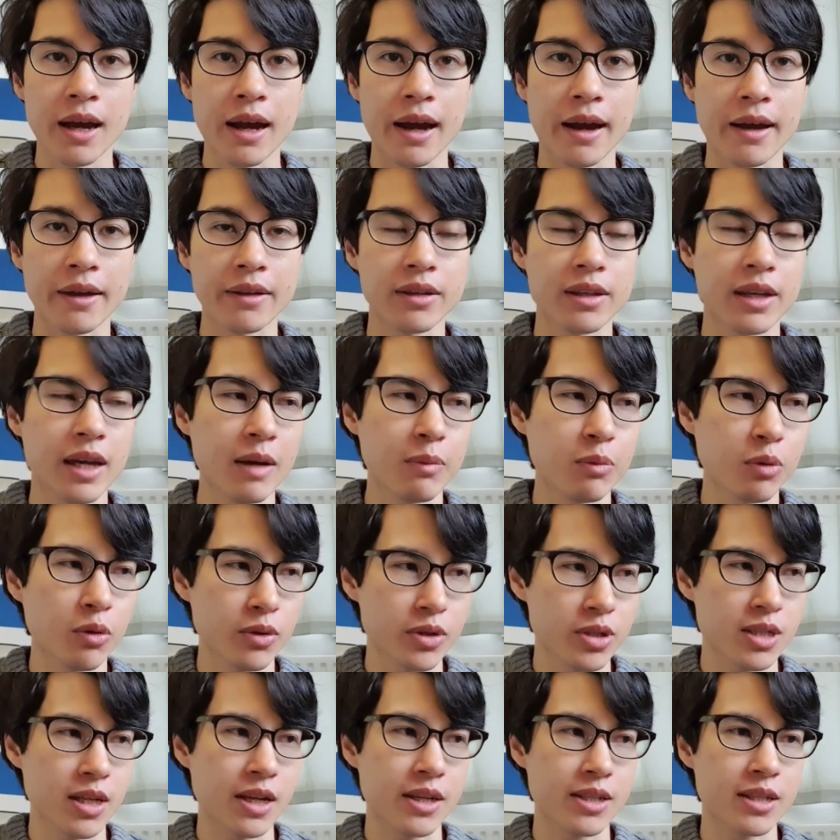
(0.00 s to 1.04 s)
and the
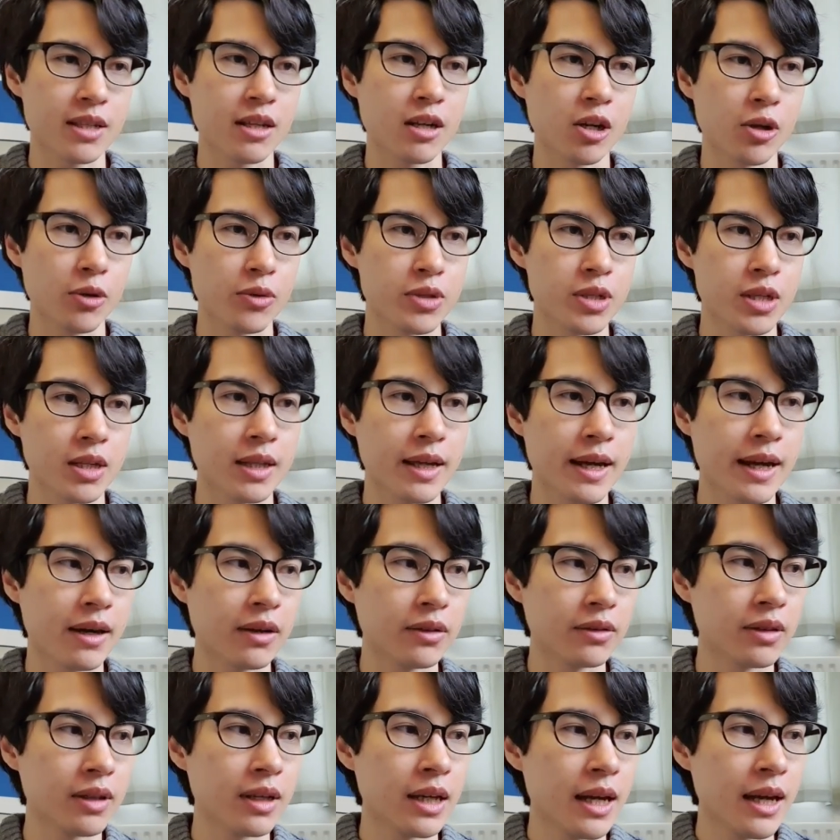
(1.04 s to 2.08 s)
airport started closing
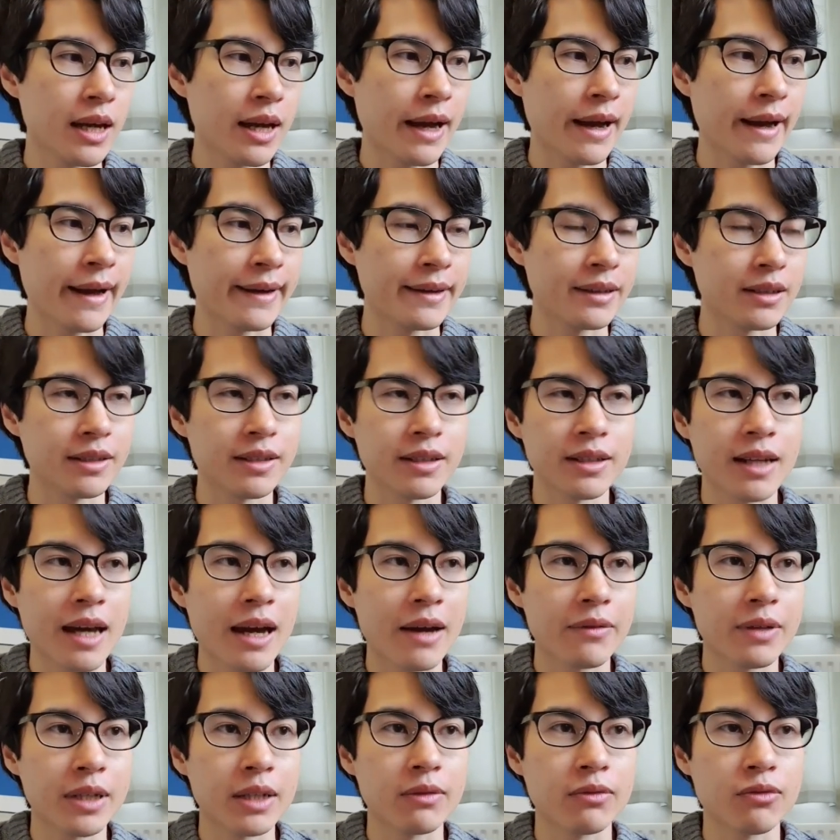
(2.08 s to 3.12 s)
down and I didn't
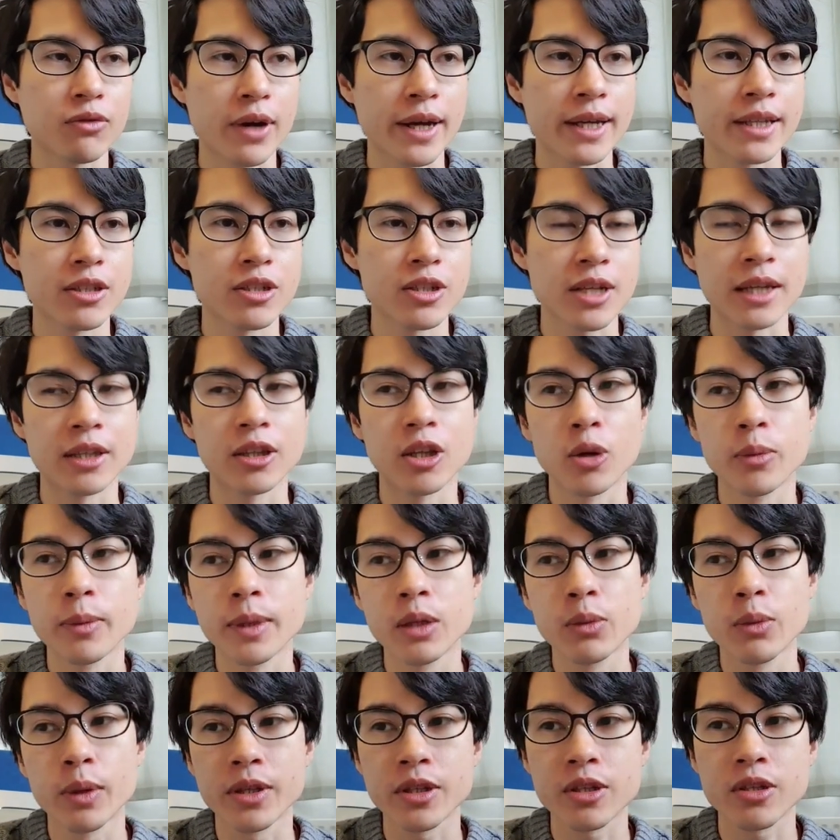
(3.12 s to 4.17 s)
have any friends and
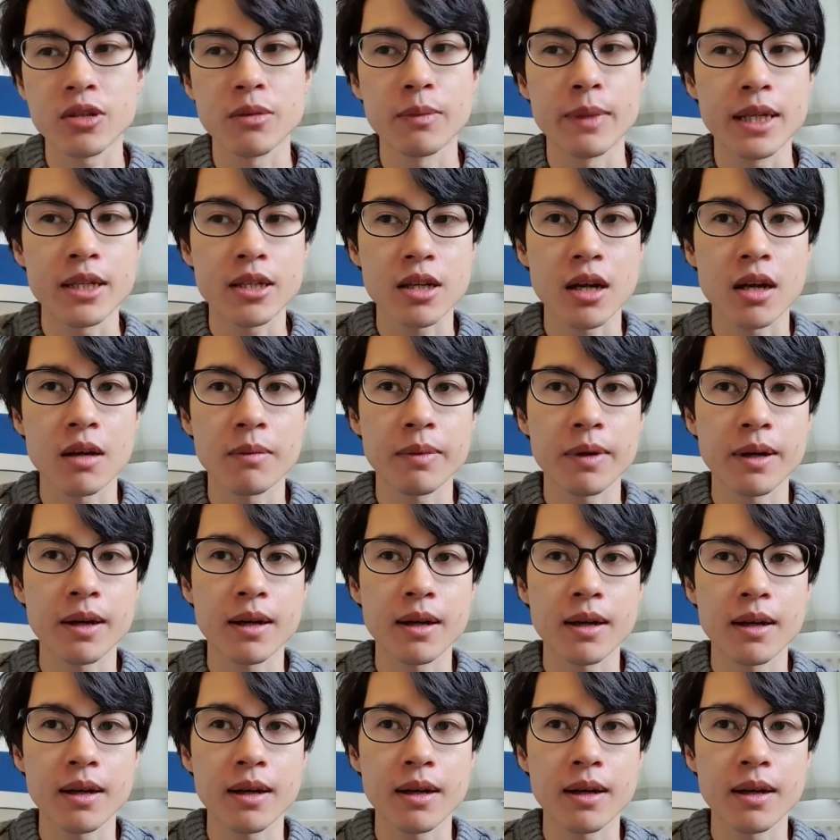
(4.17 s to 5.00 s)
nobody wanted to meet up.